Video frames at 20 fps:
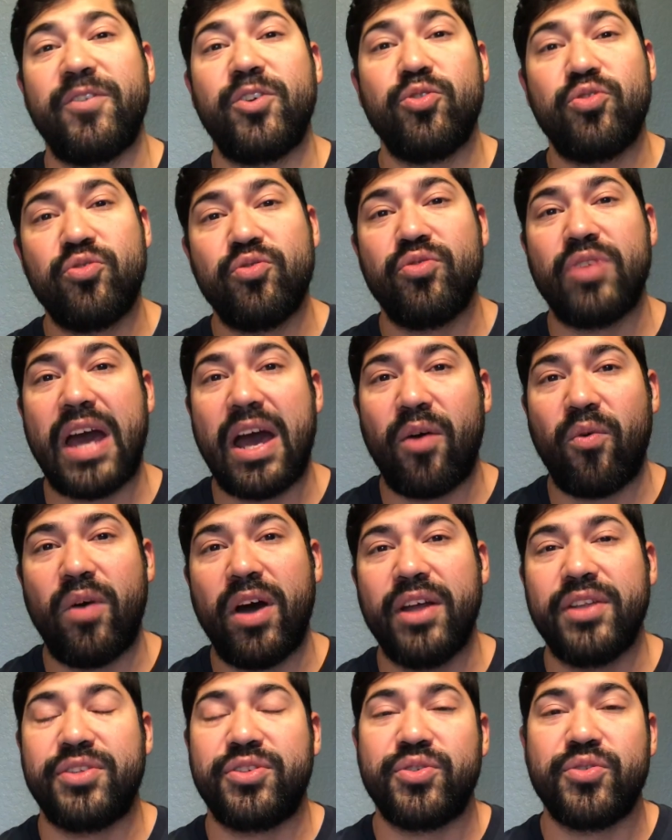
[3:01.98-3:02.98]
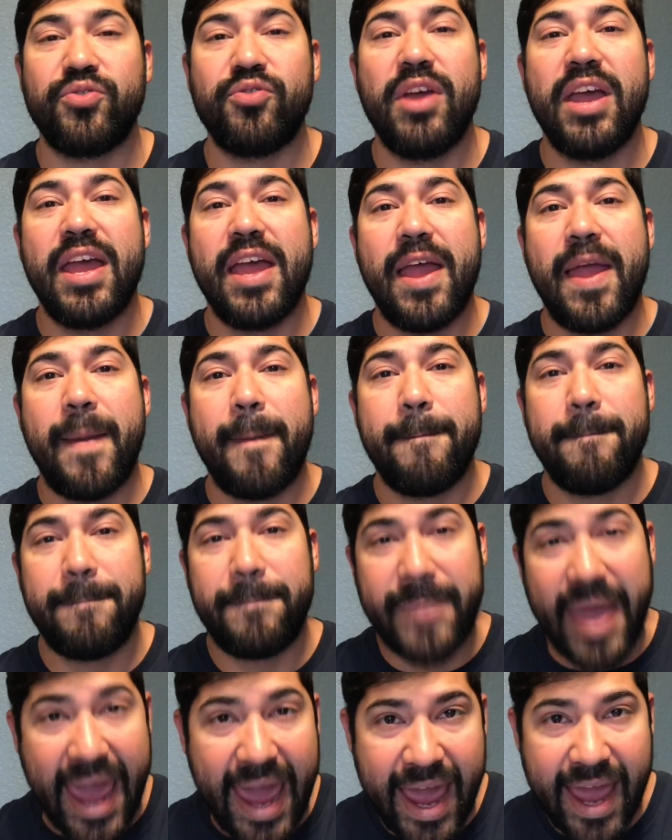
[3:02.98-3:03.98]
if you do not want to
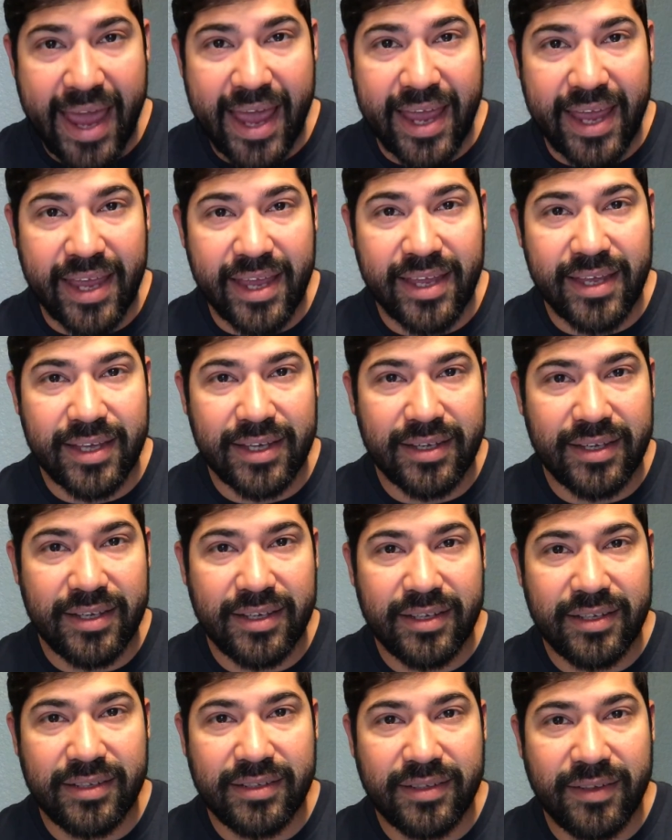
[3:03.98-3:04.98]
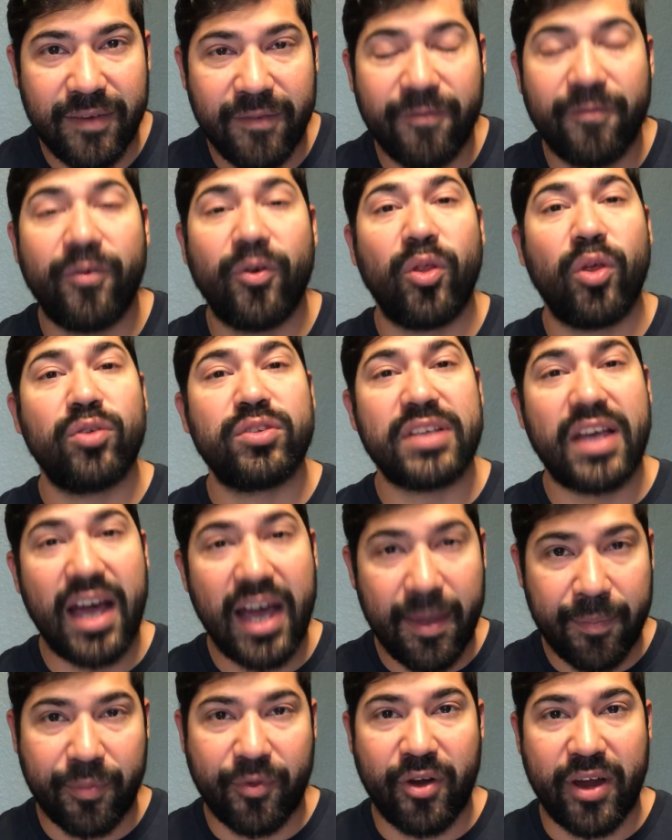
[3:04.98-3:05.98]
pay for those
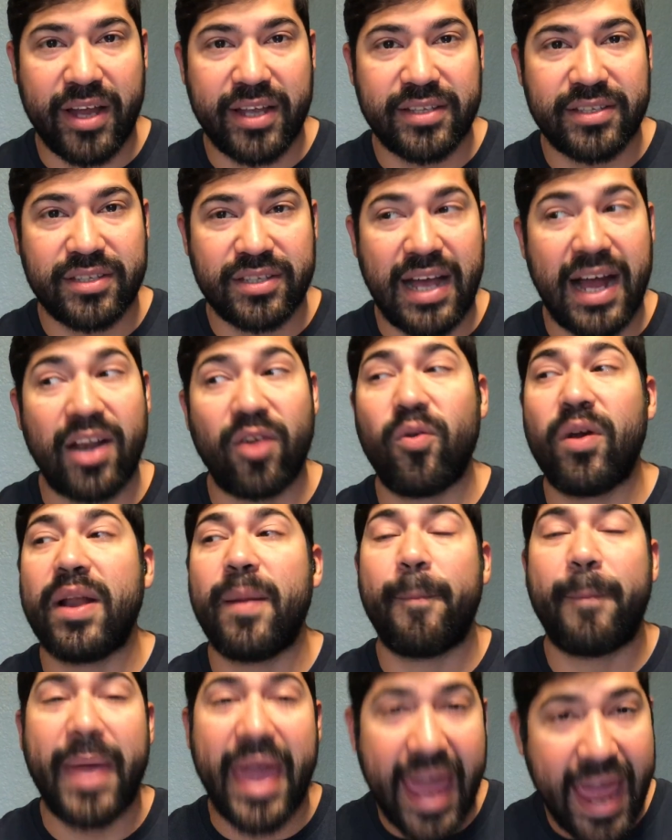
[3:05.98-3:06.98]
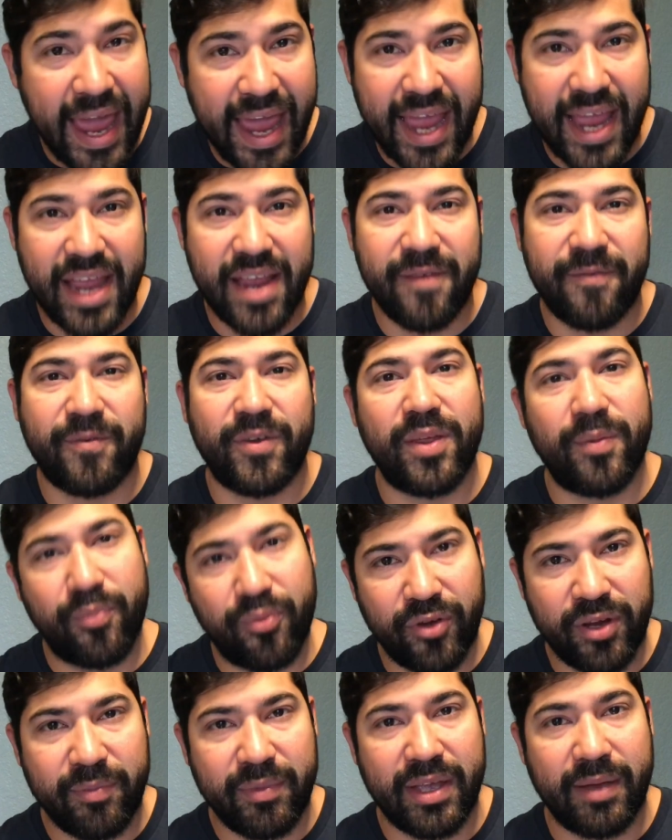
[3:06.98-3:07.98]
upgrades. I don't want to pay for the
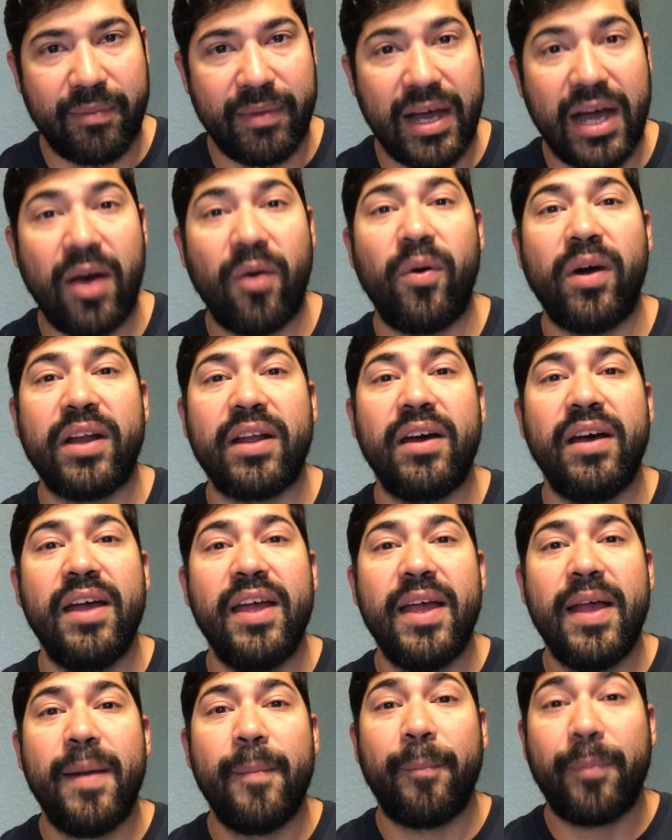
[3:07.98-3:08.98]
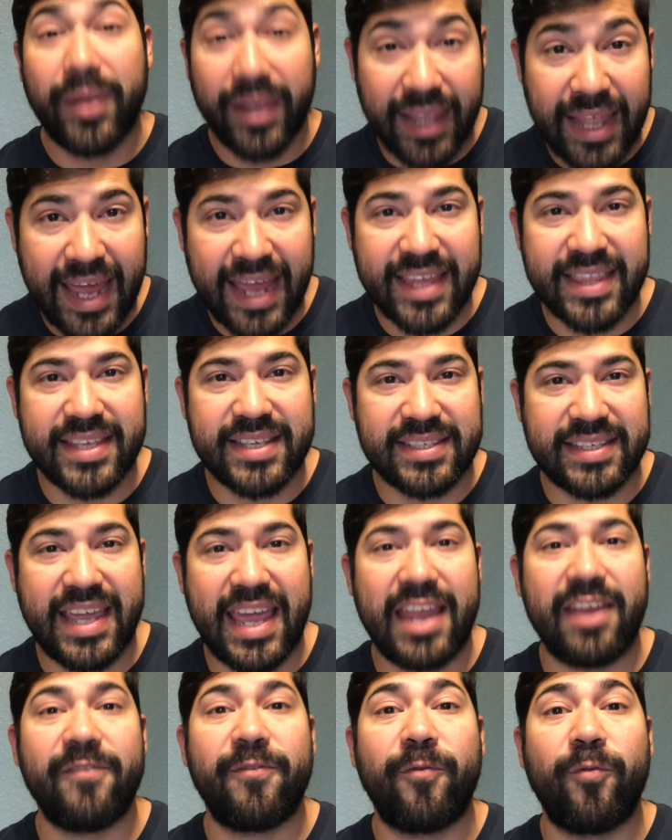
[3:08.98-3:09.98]
premium. I want to play this
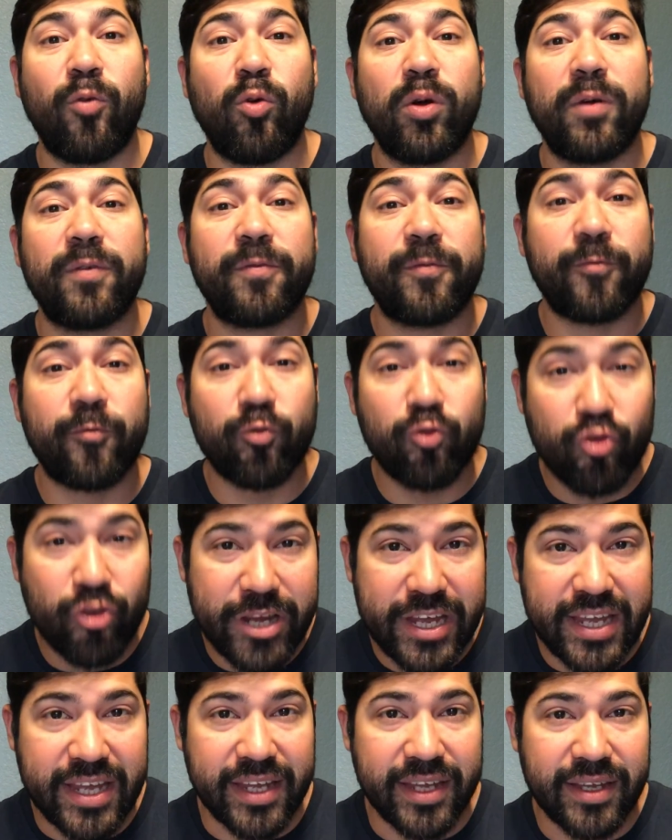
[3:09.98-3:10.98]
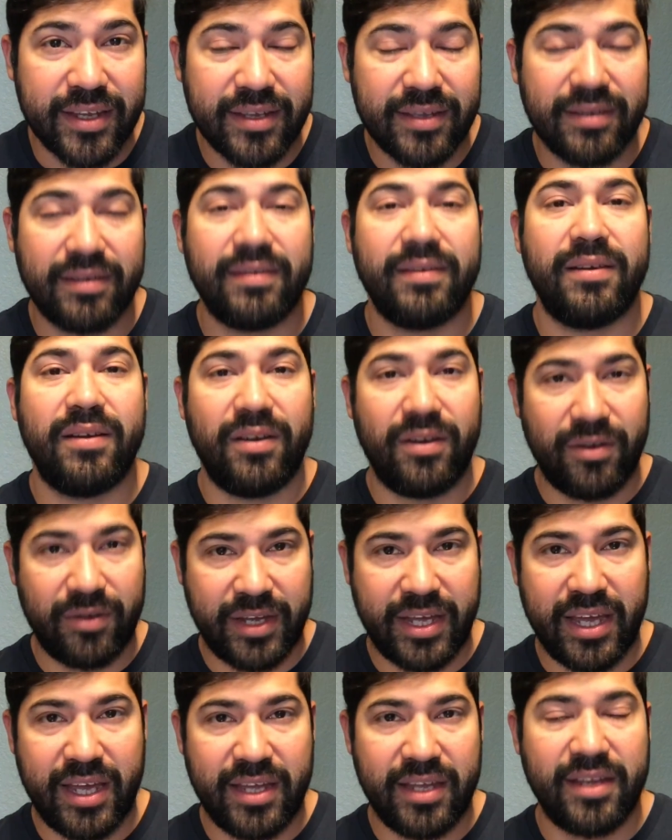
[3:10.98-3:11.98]
game for free,
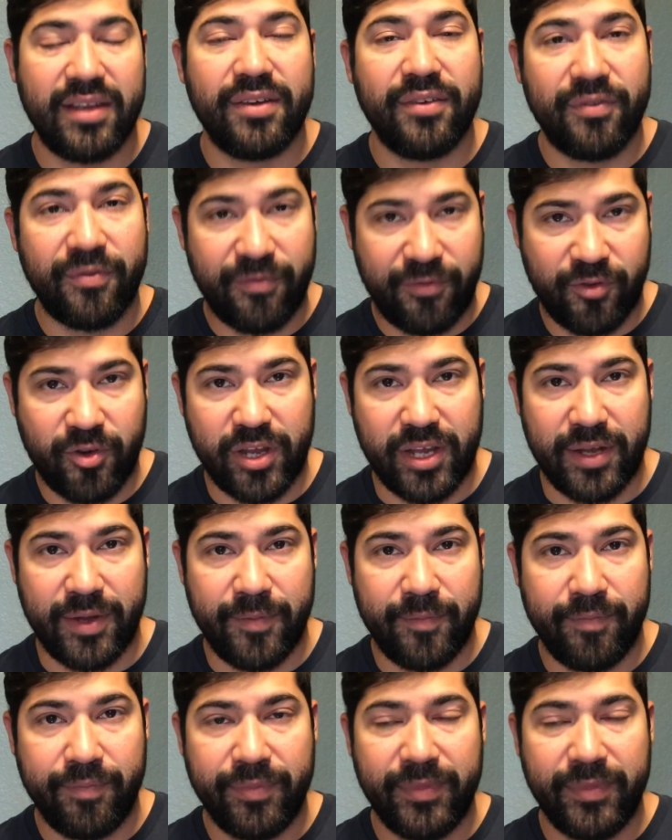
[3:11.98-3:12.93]
okay? Free.